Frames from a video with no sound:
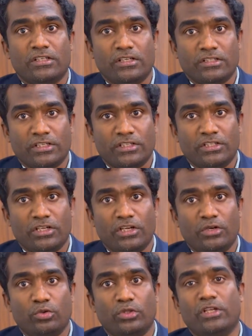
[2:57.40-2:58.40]
surgery
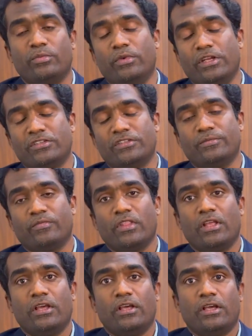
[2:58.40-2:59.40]
to their breast.
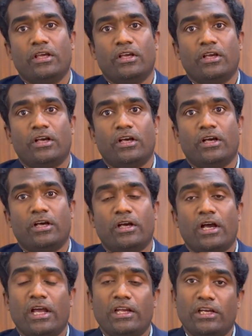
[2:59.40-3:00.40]

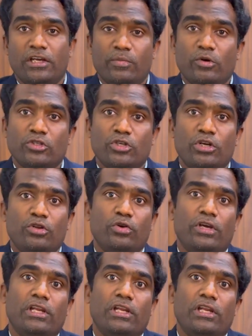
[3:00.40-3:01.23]
I'll demonstrate you a